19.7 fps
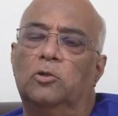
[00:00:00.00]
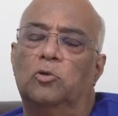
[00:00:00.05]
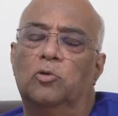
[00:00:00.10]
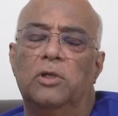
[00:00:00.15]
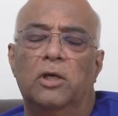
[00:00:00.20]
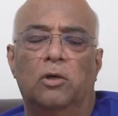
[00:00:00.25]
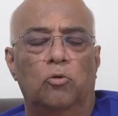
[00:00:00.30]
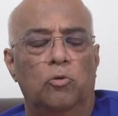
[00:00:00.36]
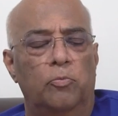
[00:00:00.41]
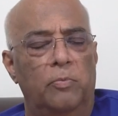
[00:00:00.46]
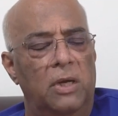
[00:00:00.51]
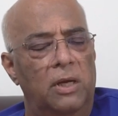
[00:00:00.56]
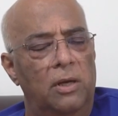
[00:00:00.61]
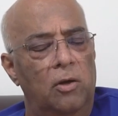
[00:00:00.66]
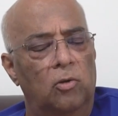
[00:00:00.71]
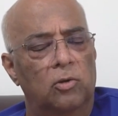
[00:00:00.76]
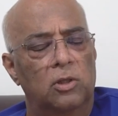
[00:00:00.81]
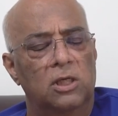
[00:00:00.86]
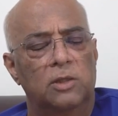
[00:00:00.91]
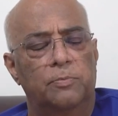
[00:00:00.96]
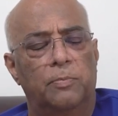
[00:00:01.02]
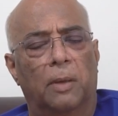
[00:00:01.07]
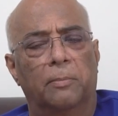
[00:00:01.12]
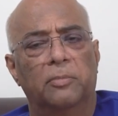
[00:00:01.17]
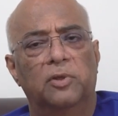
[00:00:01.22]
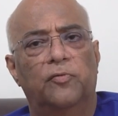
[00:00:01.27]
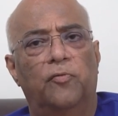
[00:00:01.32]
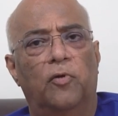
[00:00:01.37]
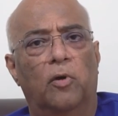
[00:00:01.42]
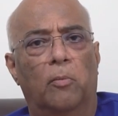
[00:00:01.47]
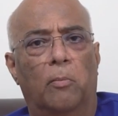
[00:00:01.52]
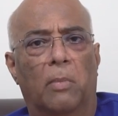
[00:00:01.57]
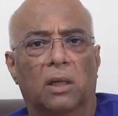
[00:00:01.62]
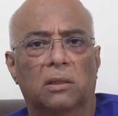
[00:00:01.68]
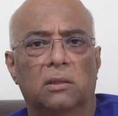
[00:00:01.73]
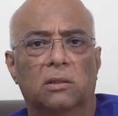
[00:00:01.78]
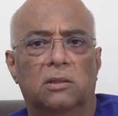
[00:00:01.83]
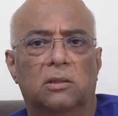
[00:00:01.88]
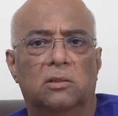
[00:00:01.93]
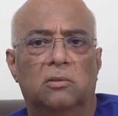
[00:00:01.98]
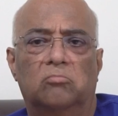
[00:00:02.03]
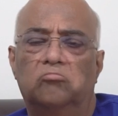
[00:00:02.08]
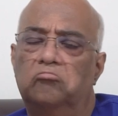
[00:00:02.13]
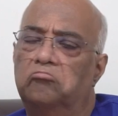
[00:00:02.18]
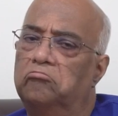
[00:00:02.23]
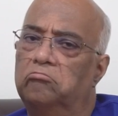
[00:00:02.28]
So they could be on these pumps for months